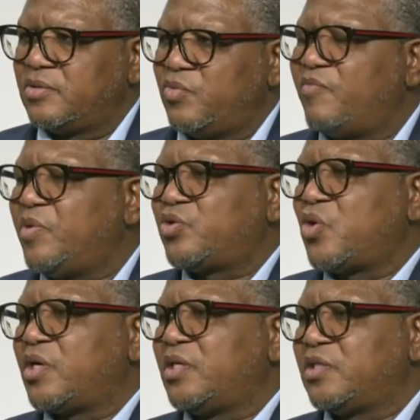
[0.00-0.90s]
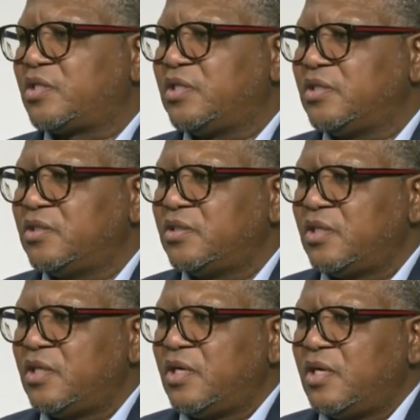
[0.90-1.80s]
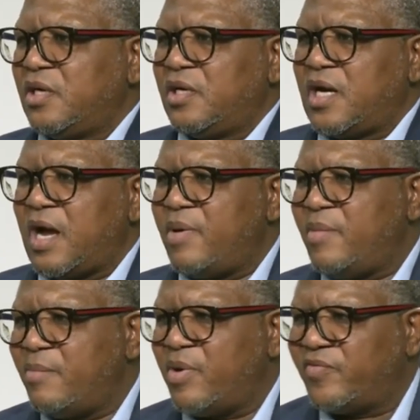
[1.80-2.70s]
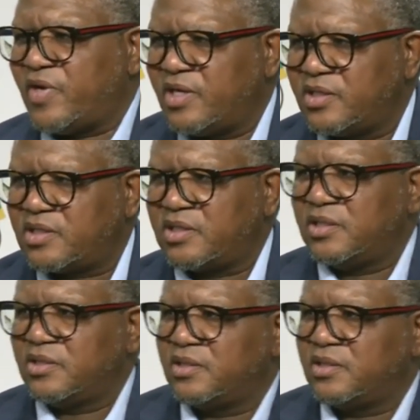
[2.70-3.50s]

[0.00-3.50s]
We've been talking this thing. I'm a member of the ANC.